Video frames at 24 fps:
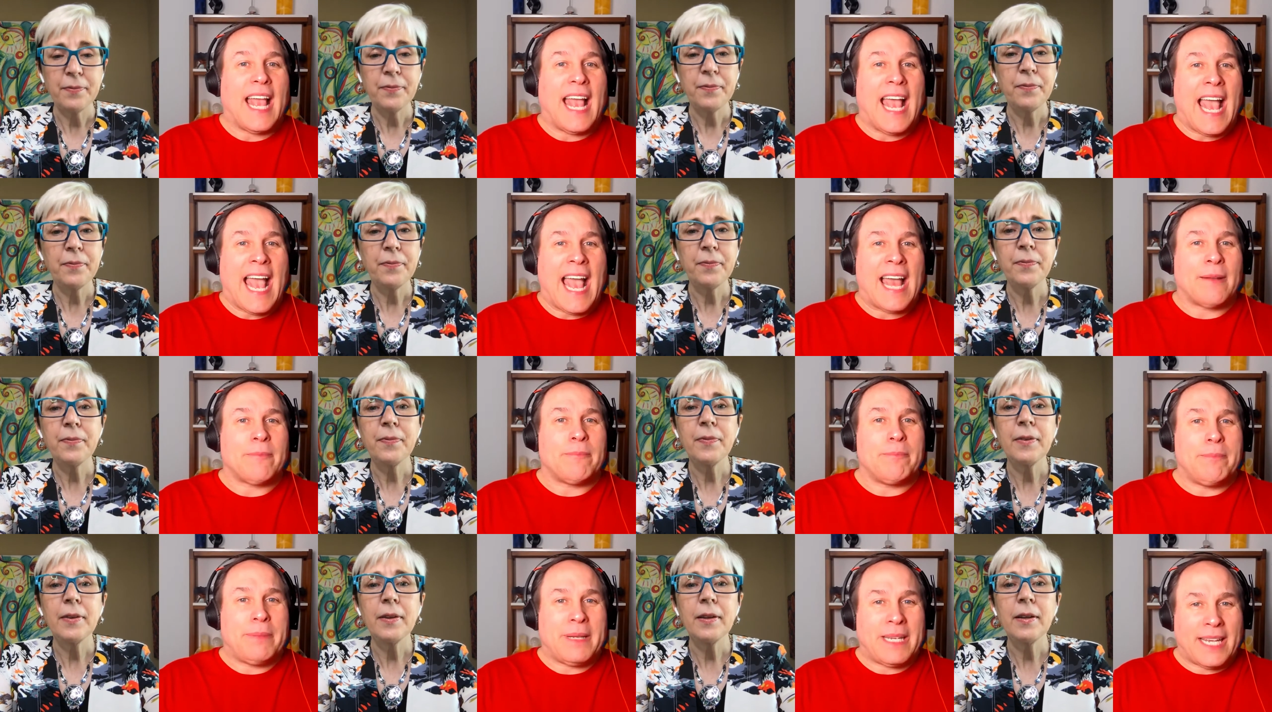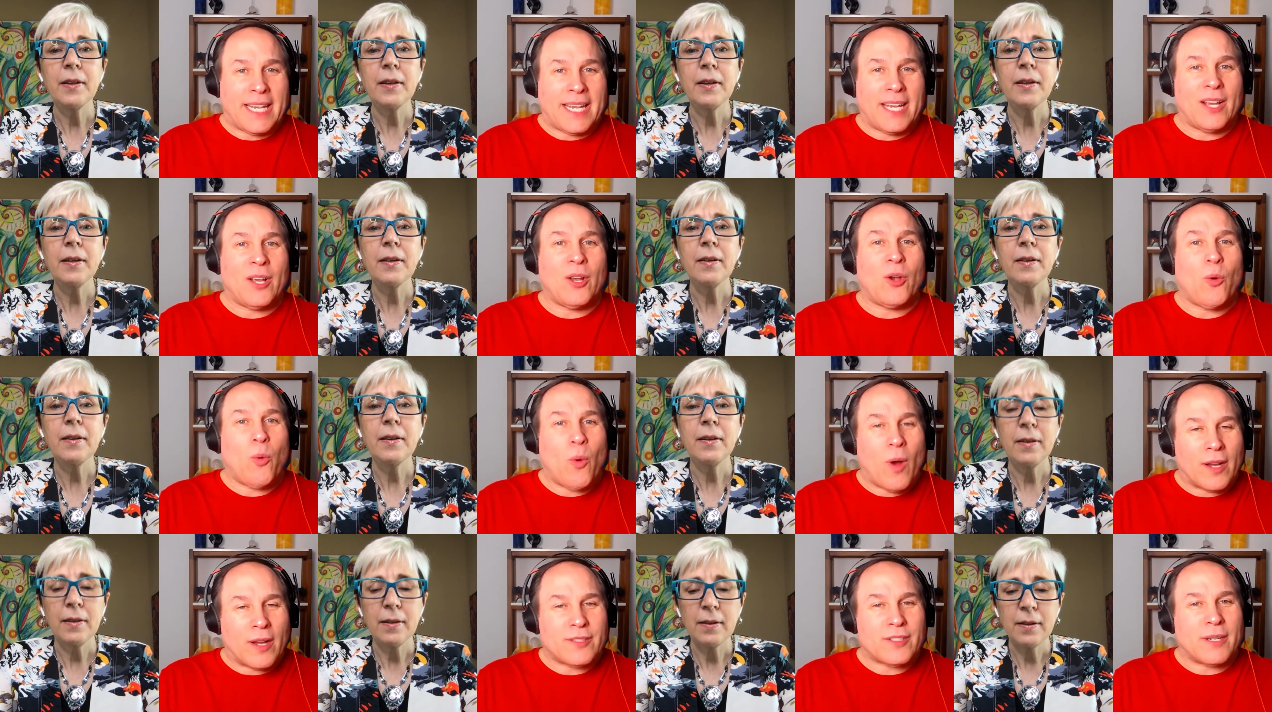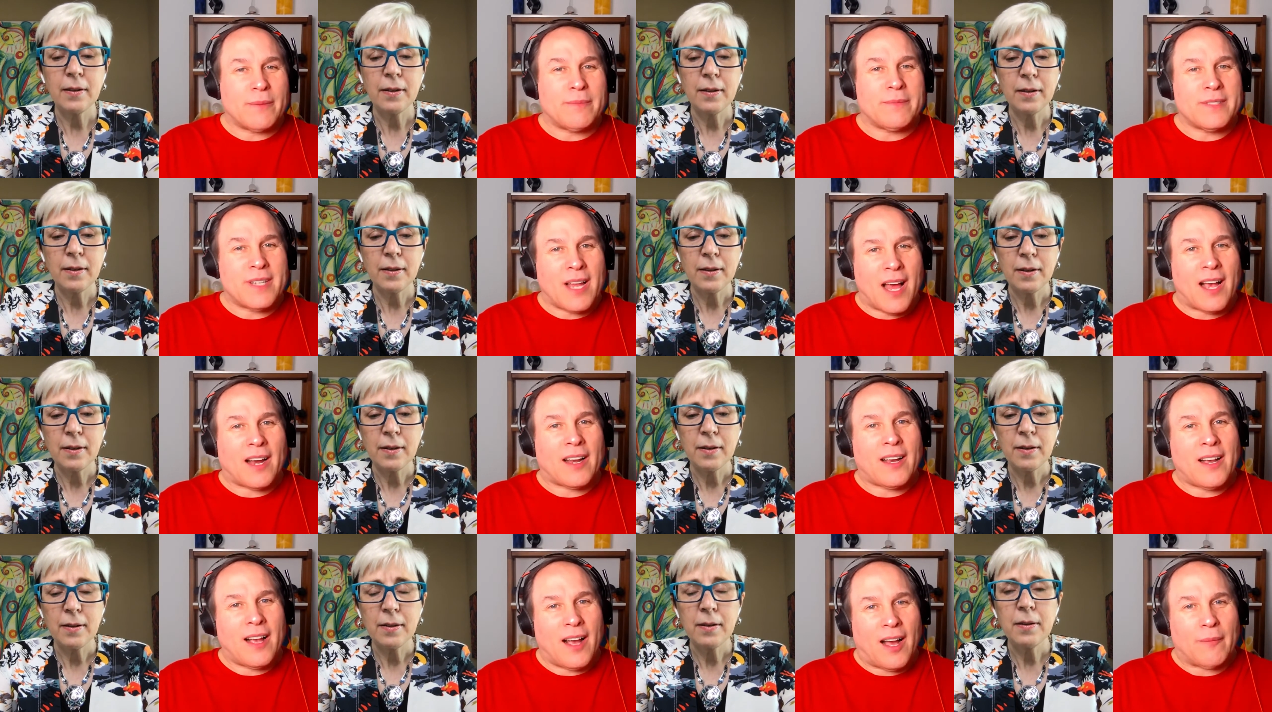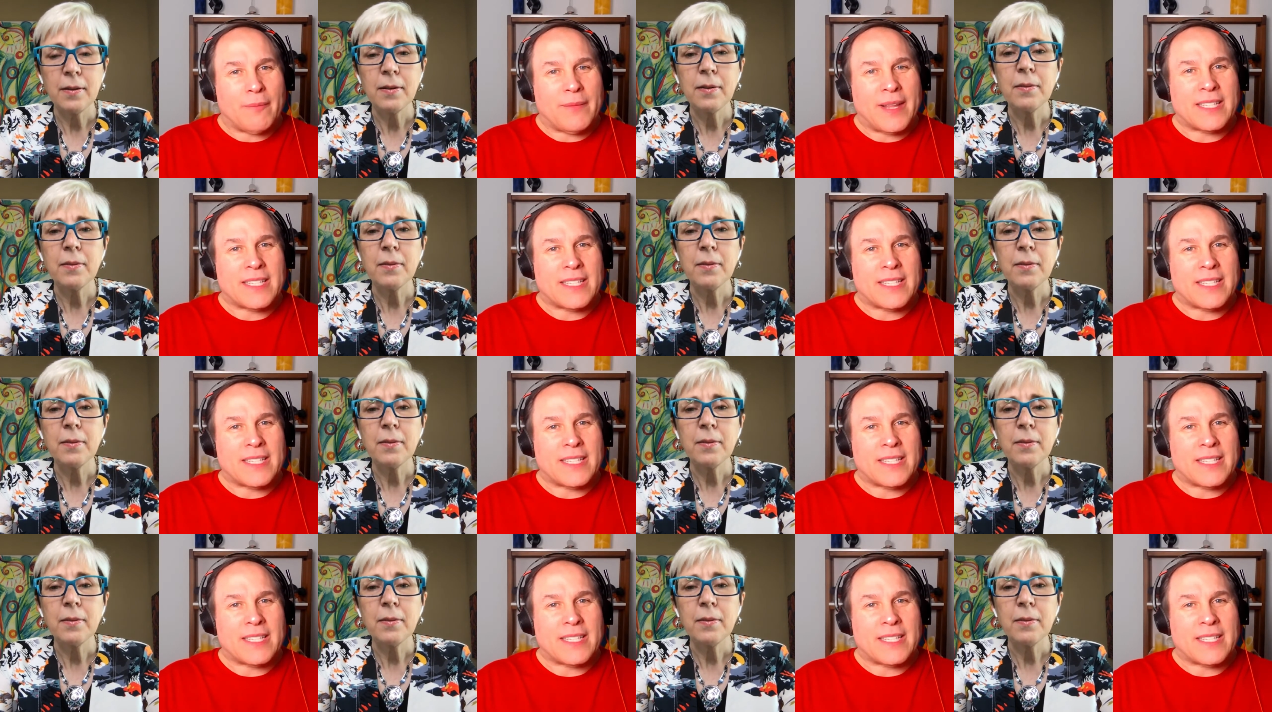Speaker 1: at beingquantum.com.